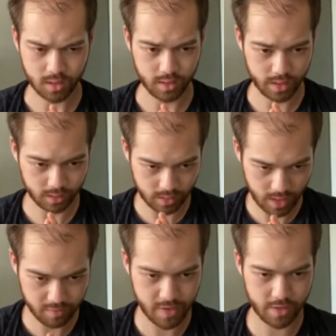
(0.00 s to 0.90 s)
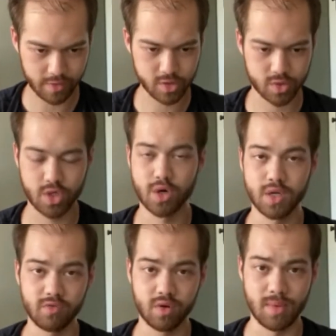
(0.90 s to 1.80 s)
Like a lot of veterans
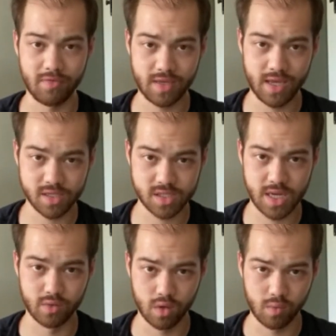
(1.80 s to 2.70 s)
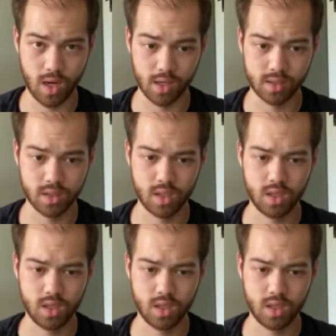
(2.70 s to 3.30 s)
returning from Afghanistan or Iraq,